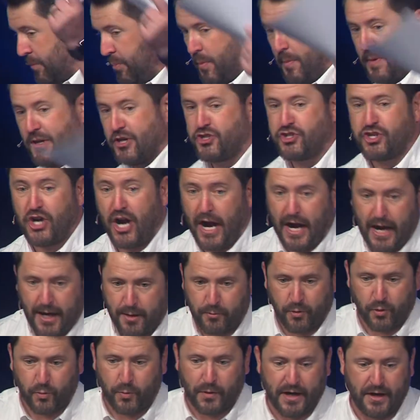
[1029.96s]
implement
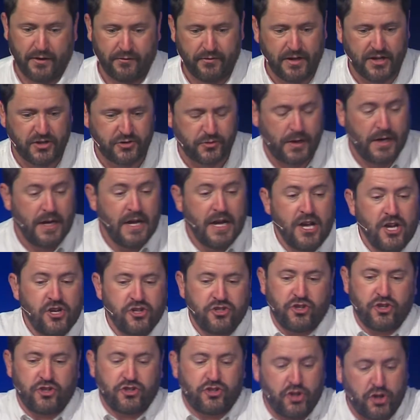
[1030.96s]
Chime or whatever it is, right?
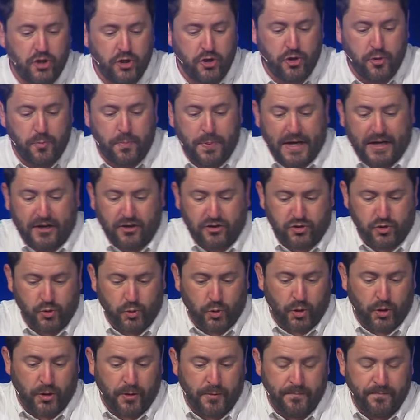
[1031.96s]
So you pick a
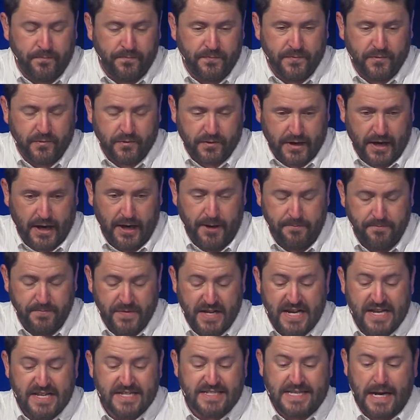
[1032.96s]
tool, okay?
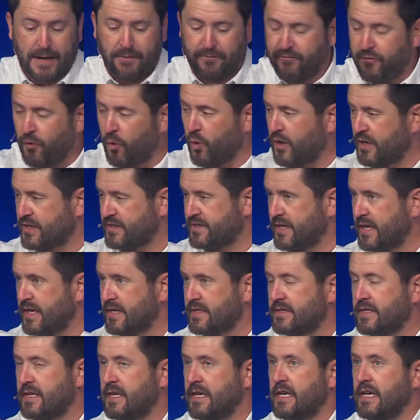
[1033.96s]
Step 4 is
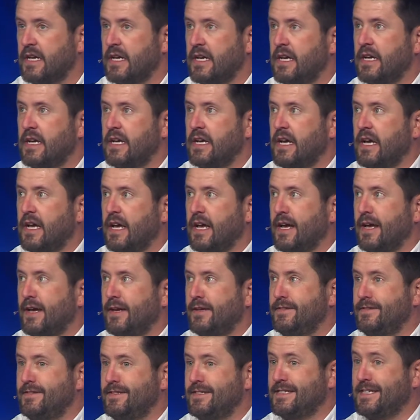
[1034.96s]
this.
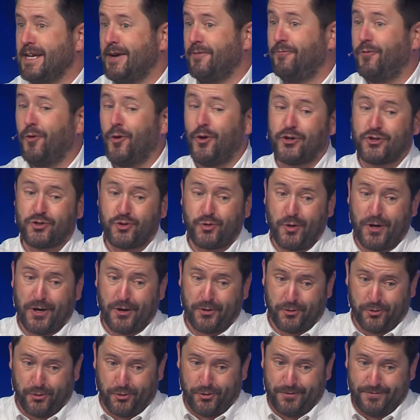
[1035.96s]
Step 4 is
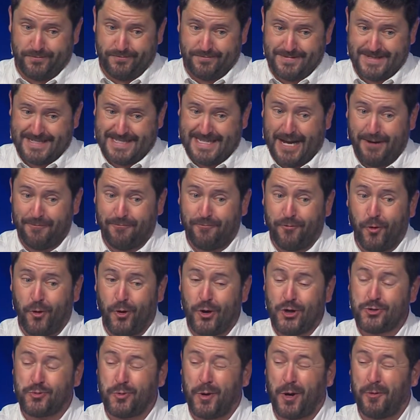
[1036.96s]
critical. Step
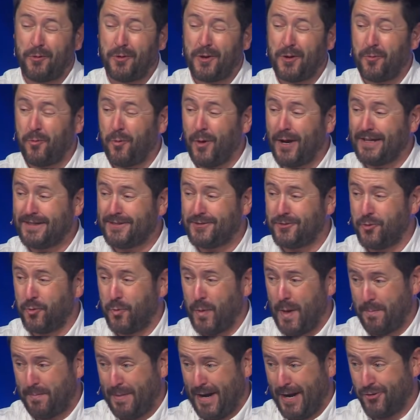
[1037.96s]
4 is where we went to
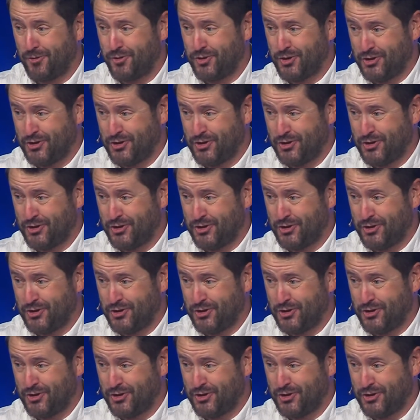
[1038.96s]
wimp out